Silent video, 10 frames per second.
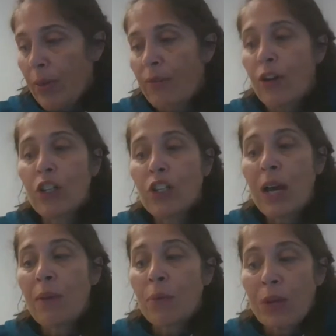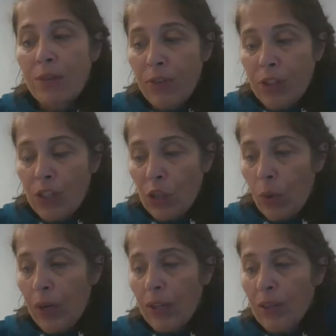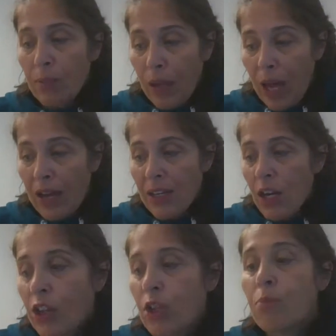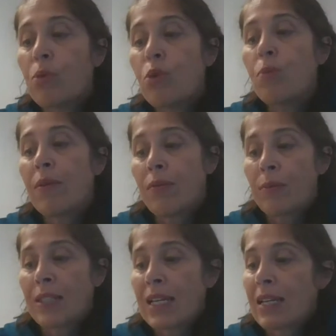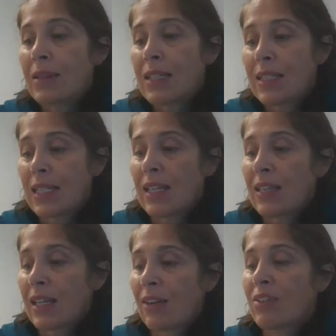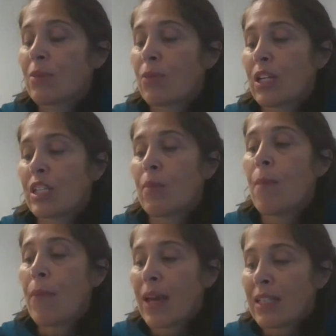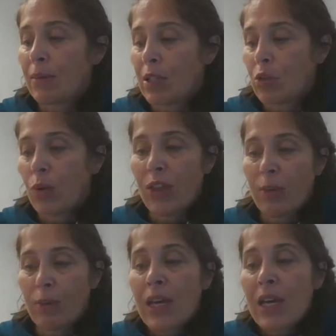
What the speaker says: The first time you read it for the story, the plot, the movement from scene to scene that gives the book its momentum, its rhythm.